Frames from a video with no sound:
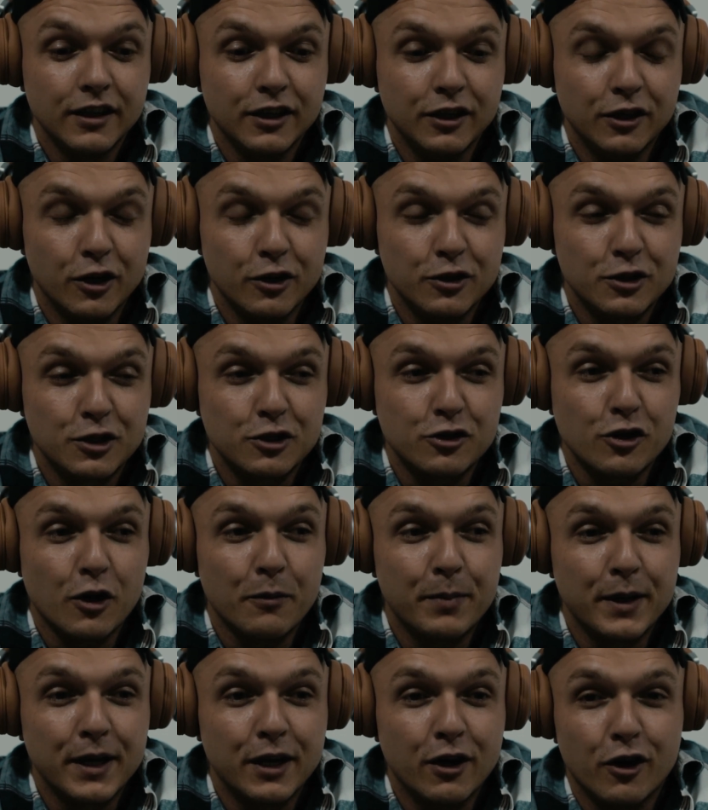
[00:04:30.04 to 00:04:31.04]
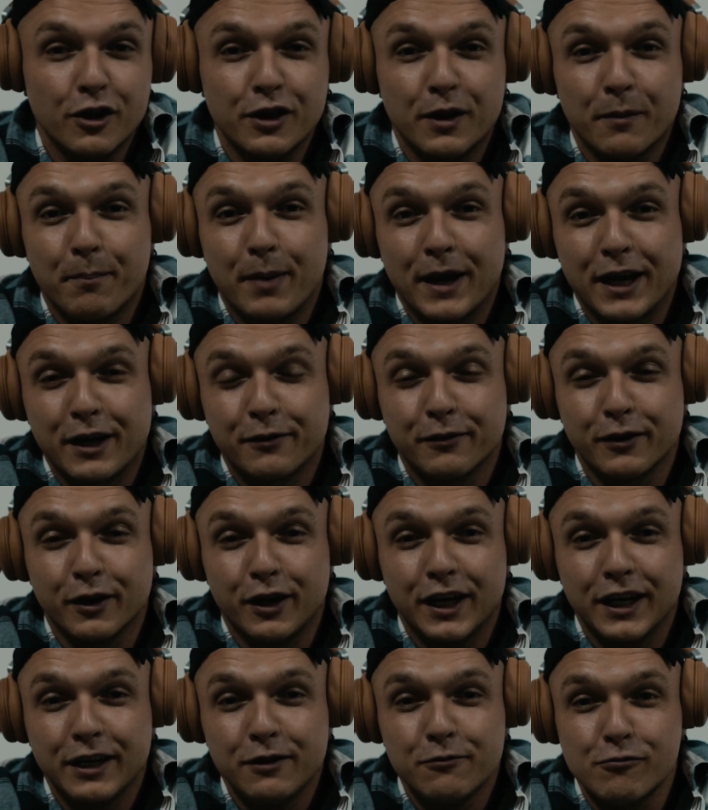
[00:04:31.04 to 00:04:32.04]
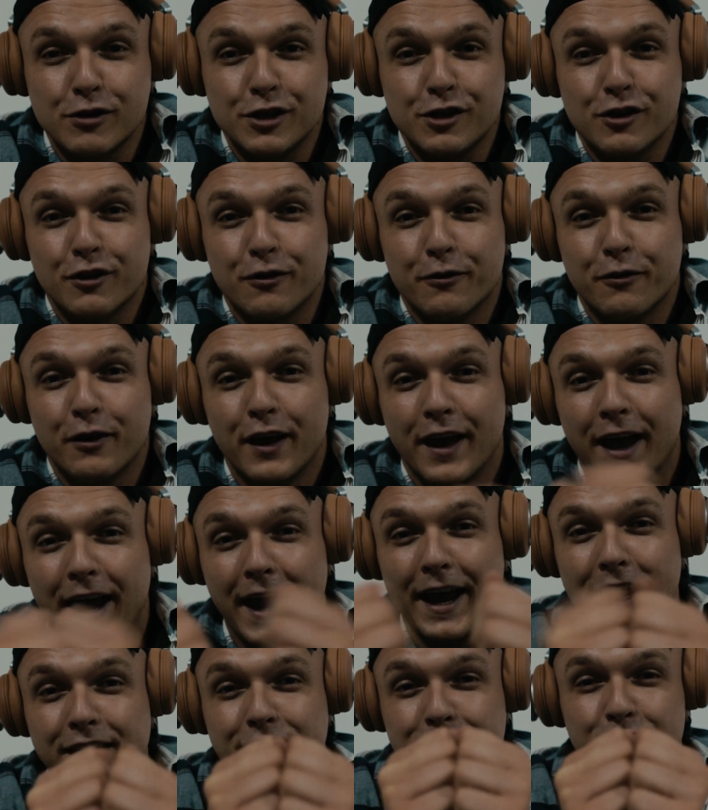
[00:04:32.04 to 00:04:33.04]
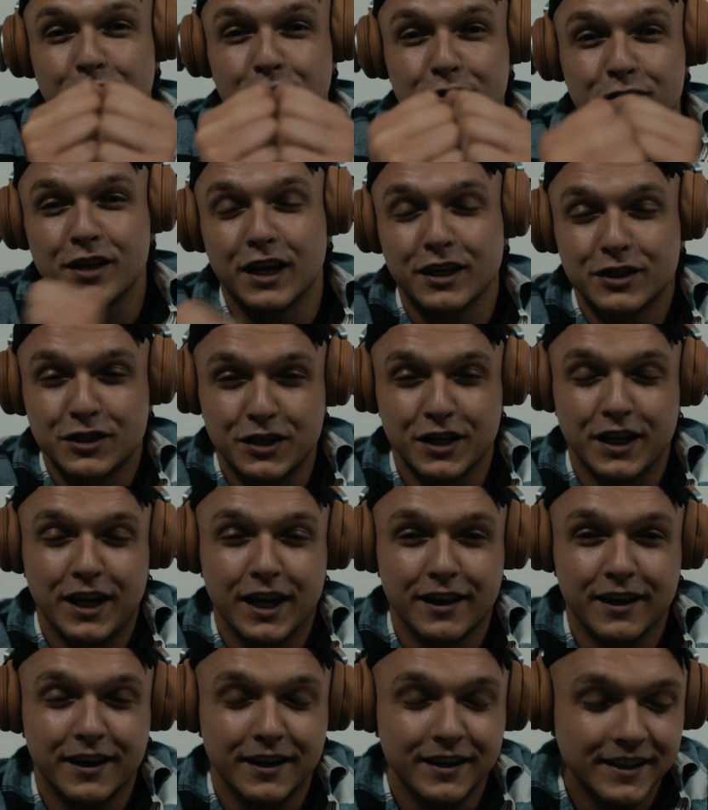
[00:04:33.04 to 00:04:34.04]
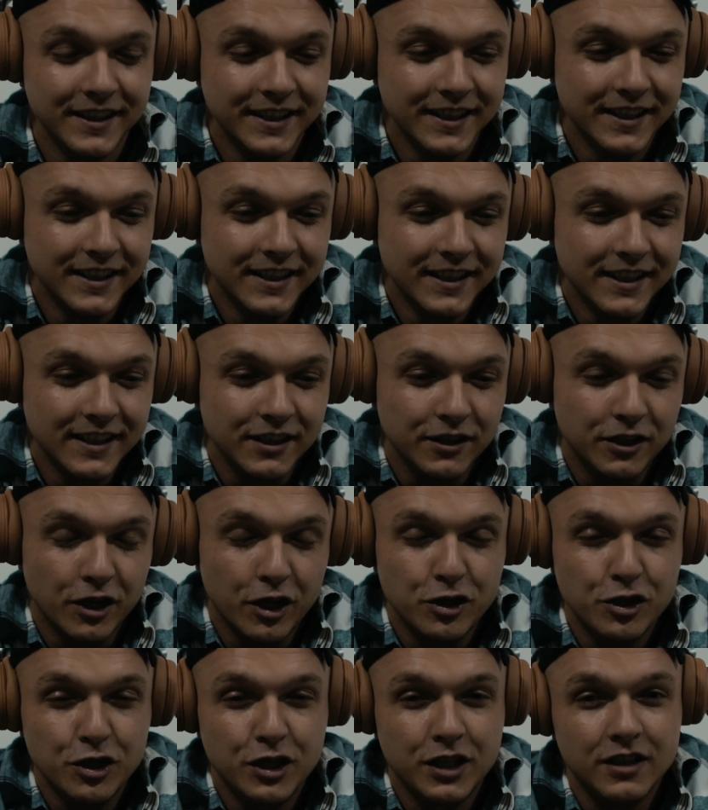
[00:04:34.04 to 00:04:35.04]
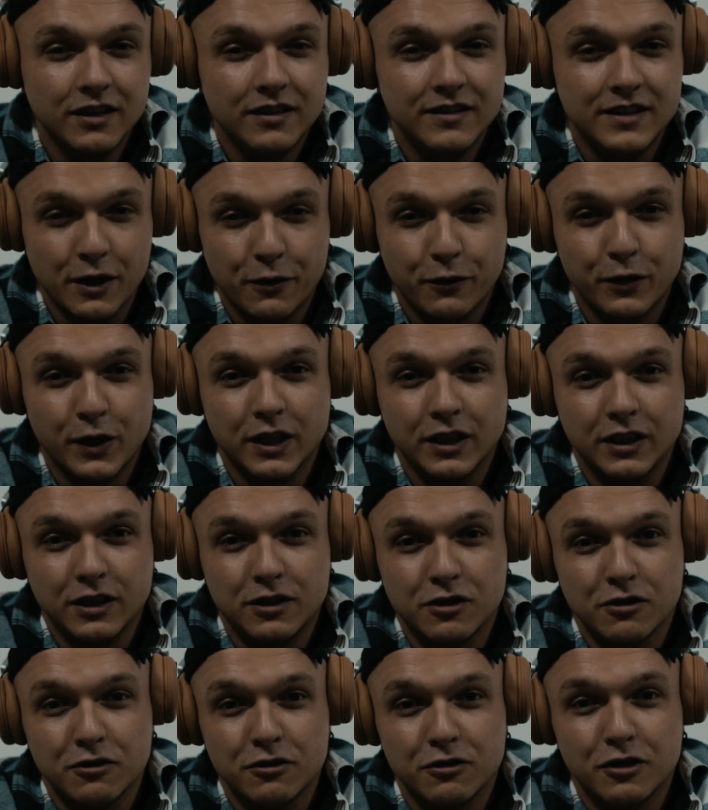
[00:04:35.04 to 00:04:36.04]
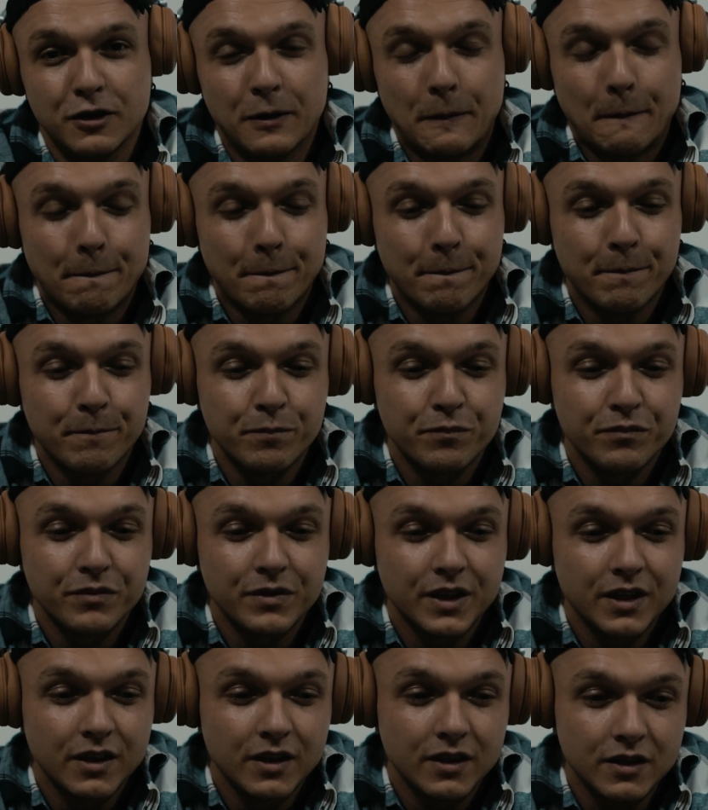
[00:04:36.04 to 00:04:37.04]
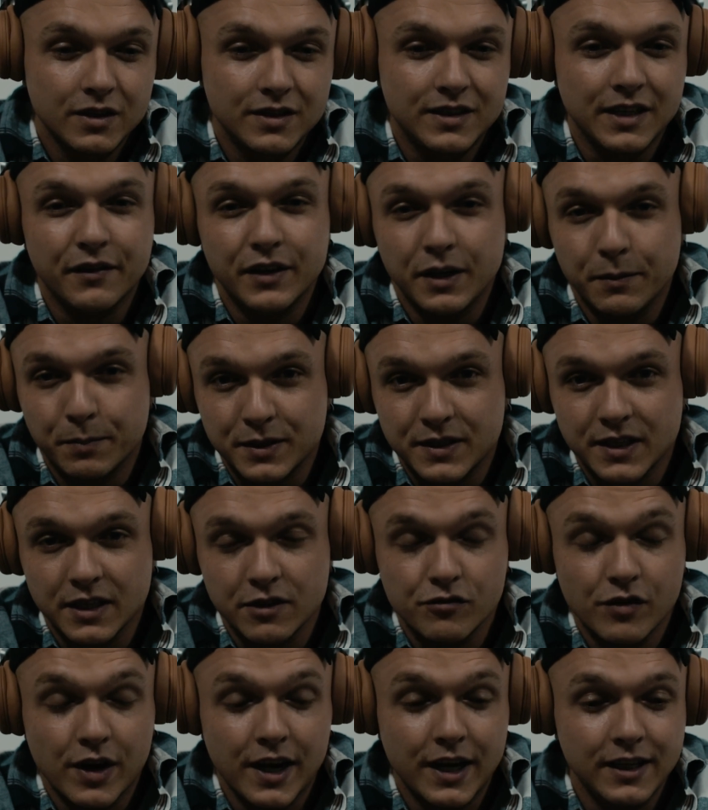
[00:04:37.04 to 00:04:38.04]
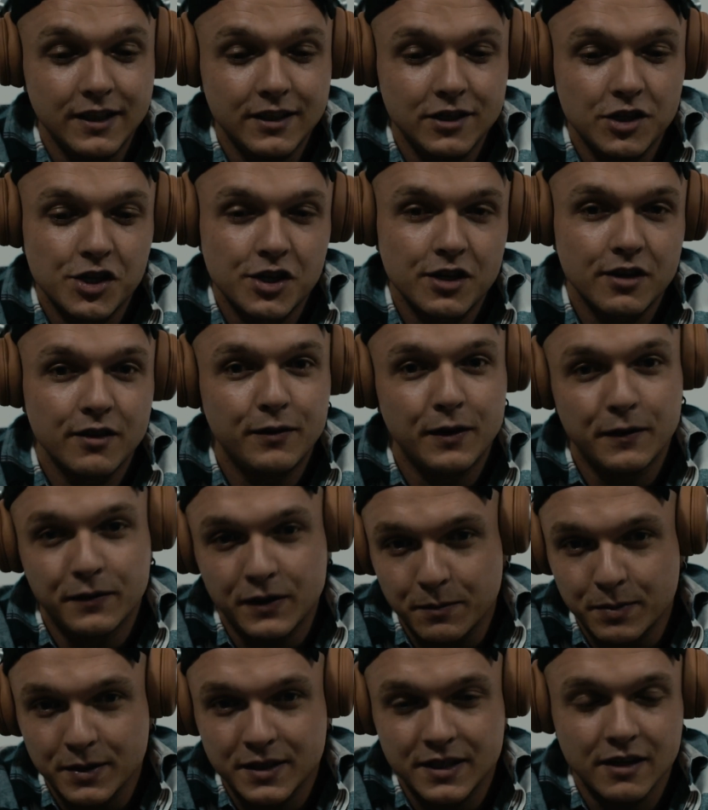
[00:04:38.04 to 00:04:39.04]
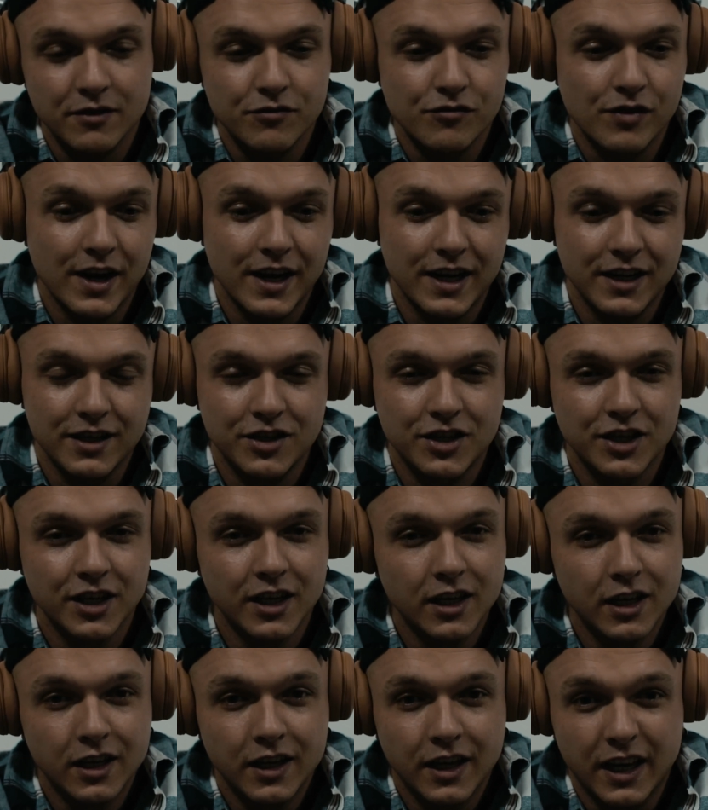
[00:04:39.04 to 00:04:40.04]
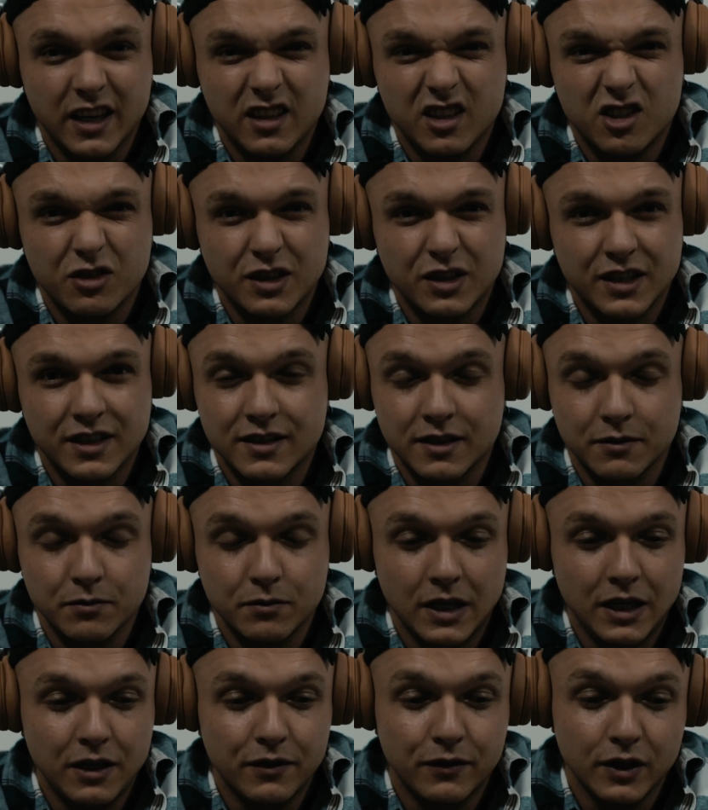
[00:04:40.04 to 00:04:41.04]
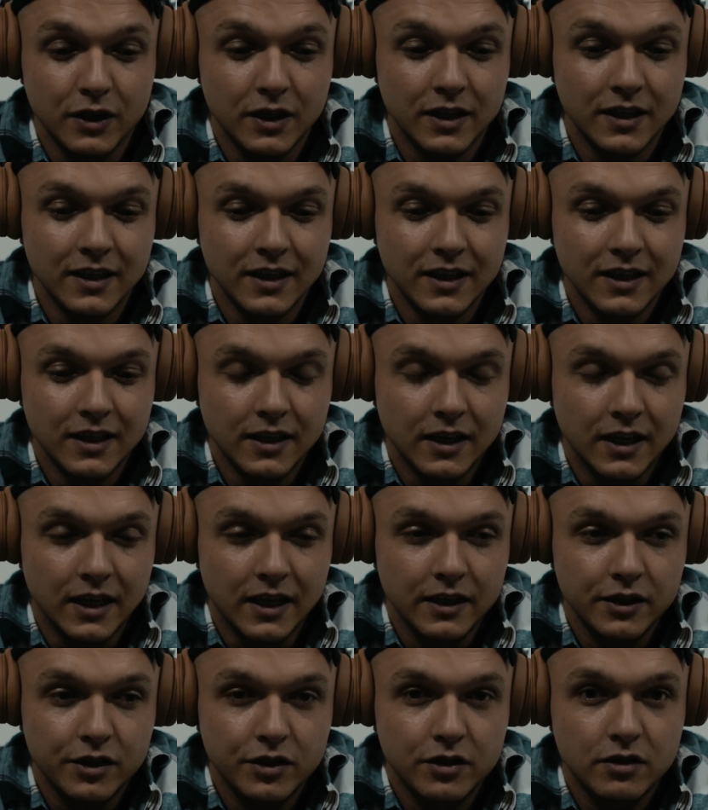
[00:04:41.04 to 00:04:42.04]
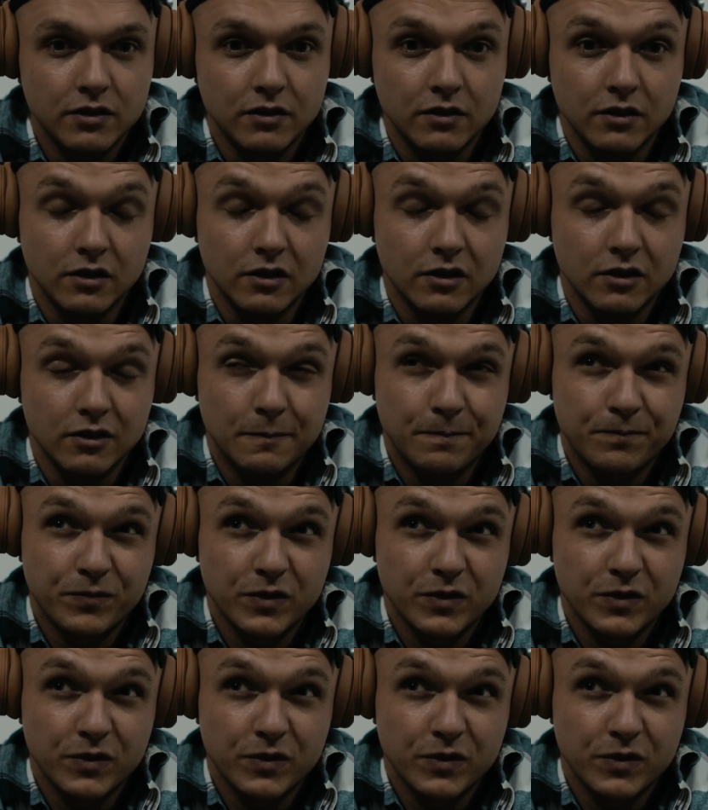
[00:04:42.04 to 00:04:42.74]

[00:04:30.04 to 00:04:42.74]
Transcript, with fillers: you know, stopping on the pec fly when your hands don't touch together. You know, you can definitely do 70% range, 50% range, and doing some even uh, uh,